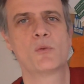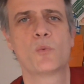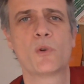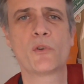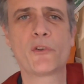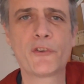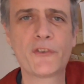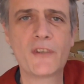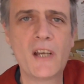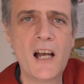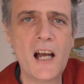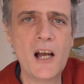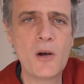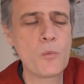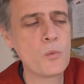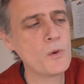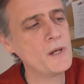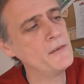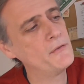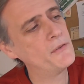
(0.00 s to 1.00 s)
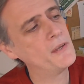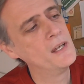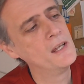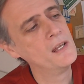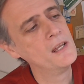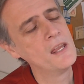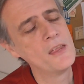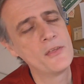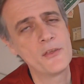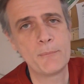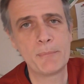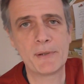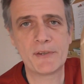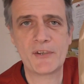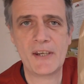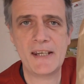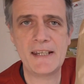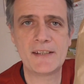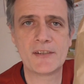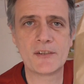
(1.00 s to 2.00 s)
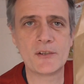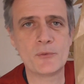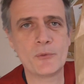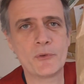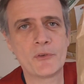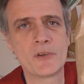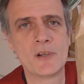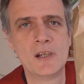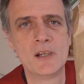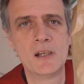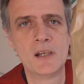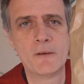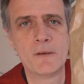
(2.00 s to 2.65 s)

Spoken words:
We'll start with the potatoes.